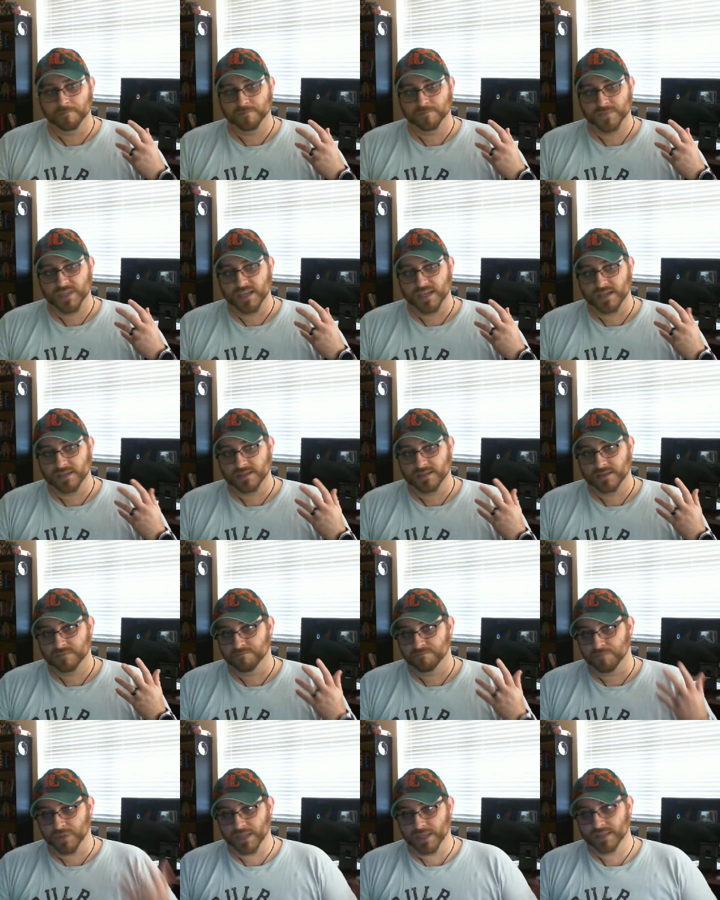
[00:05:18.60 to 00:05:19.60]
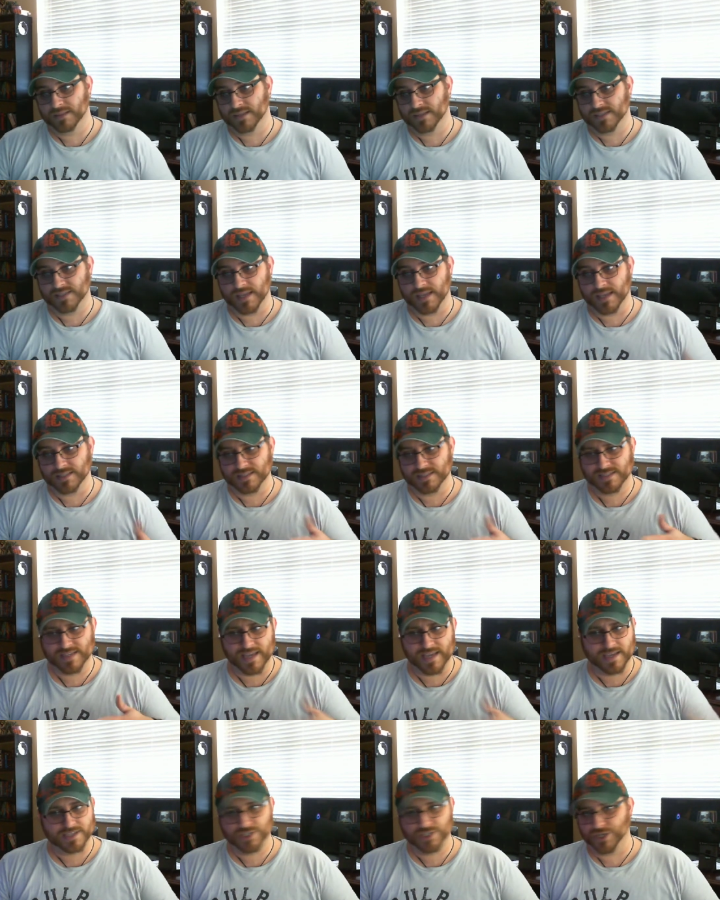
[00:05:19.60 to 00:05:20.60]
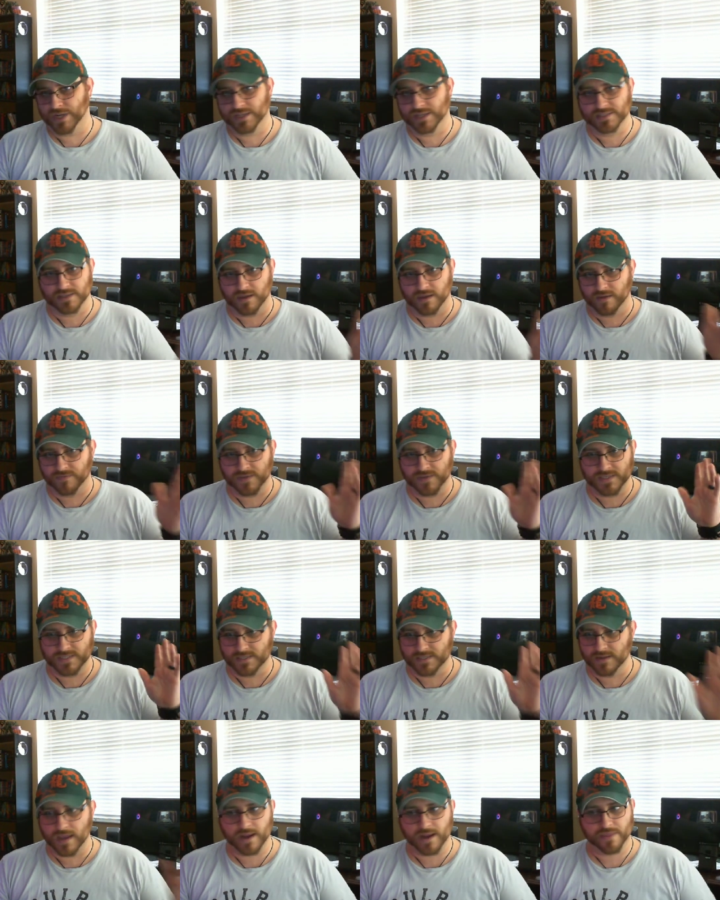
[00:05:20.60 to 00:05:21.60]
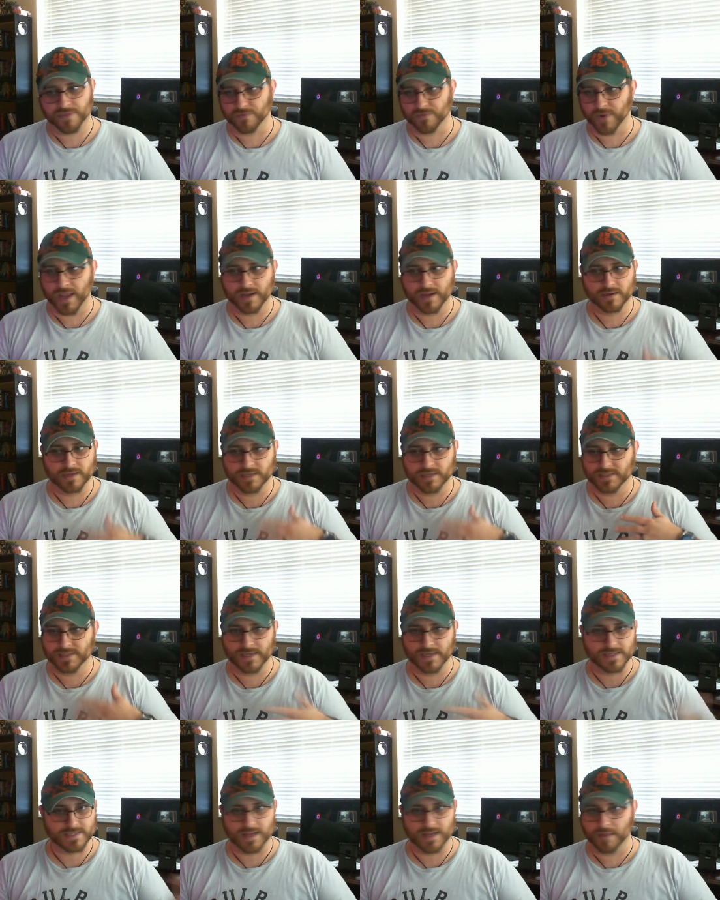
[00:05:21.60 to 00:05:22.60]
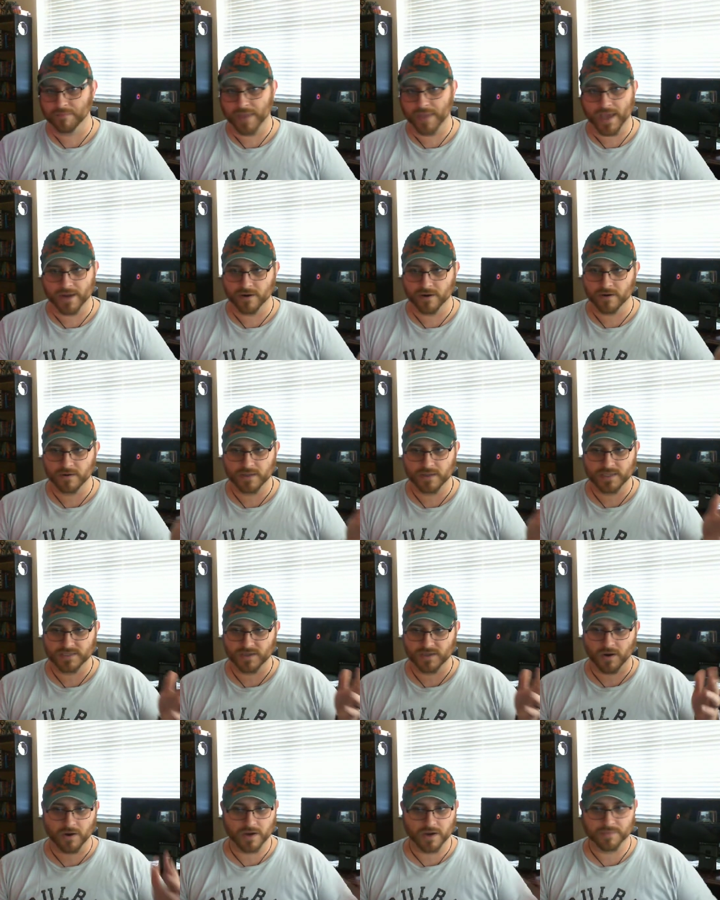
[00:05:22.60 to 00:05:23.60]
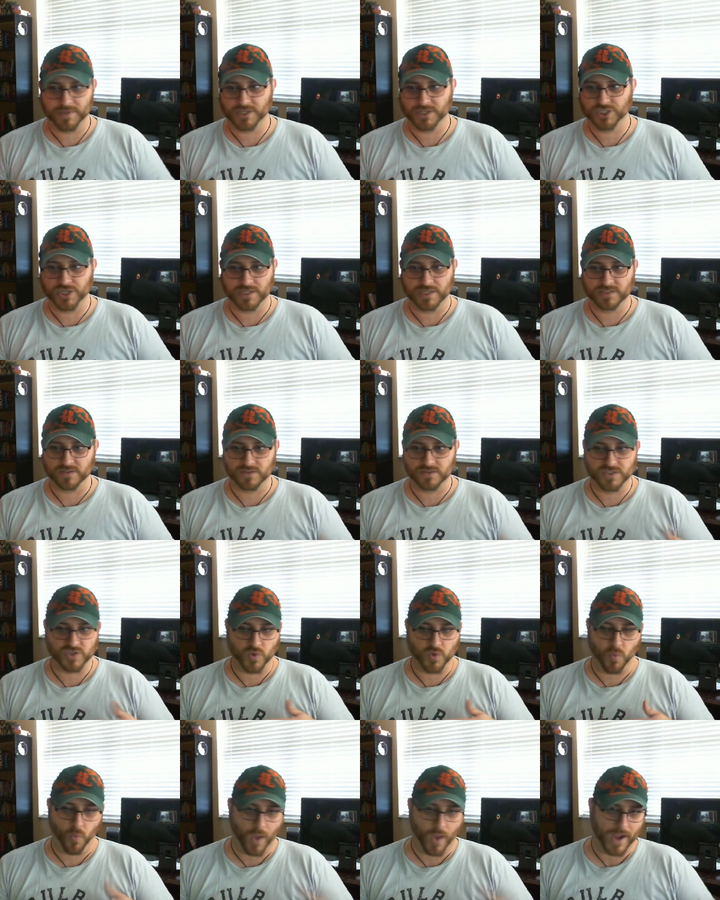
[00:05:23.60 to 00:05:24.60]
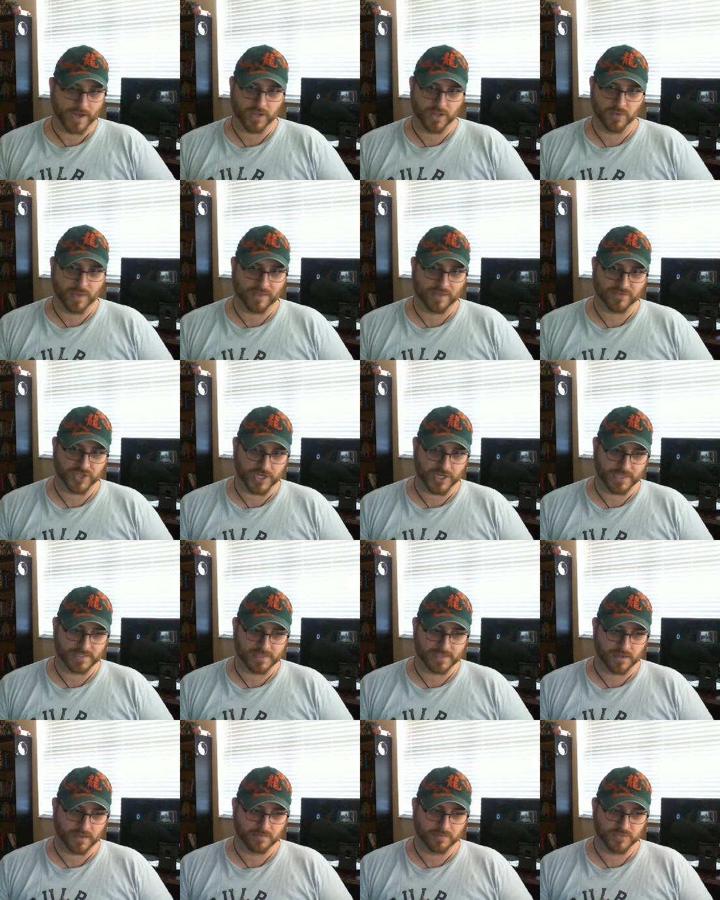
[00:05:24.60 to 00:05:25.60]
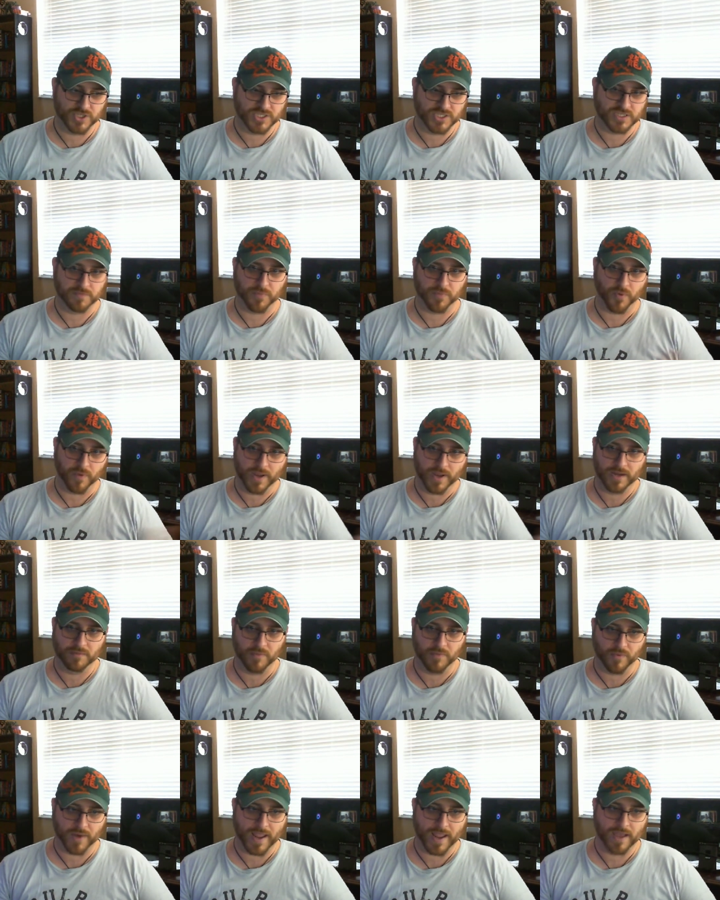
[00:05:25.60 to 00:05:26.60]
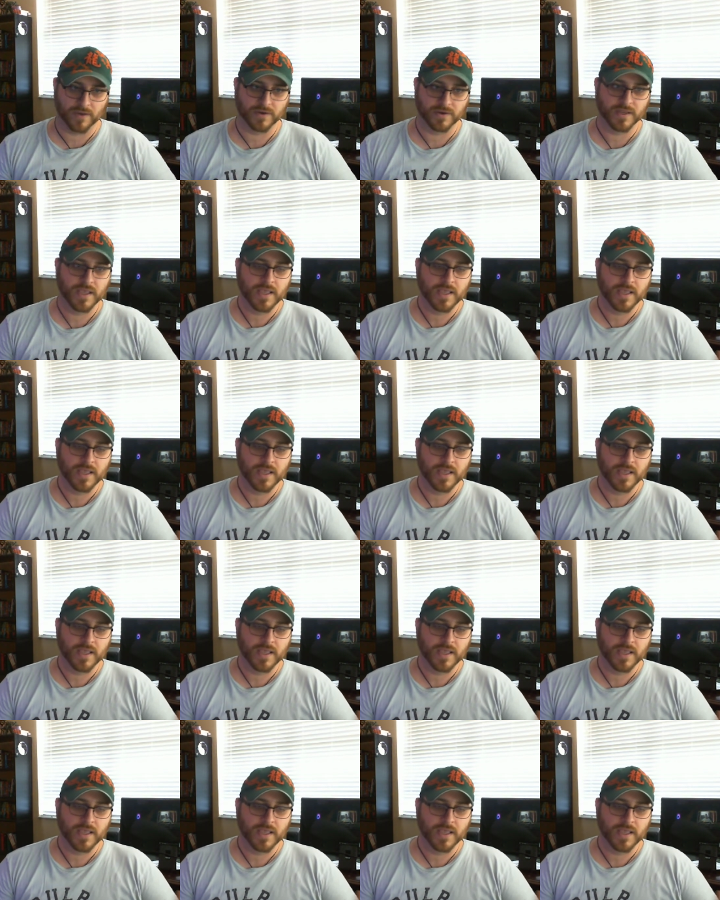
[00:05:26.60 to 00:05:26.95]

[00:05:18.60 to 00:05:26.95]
it blatantly states, take his chains off, he's not a threat, it does not matter, he's already been gentled, so why do you have chains on him just to parade him around?